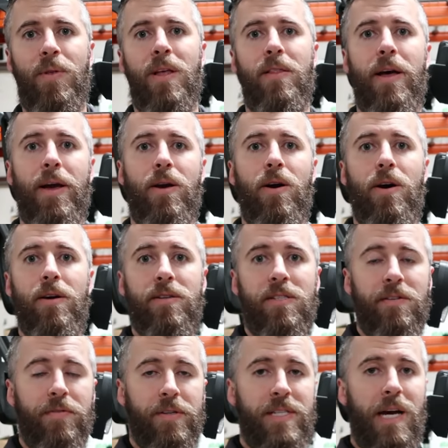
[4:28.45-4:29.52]
like on
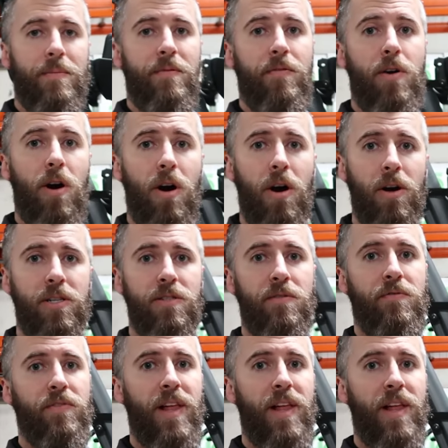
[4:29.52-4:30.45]
different type of carts,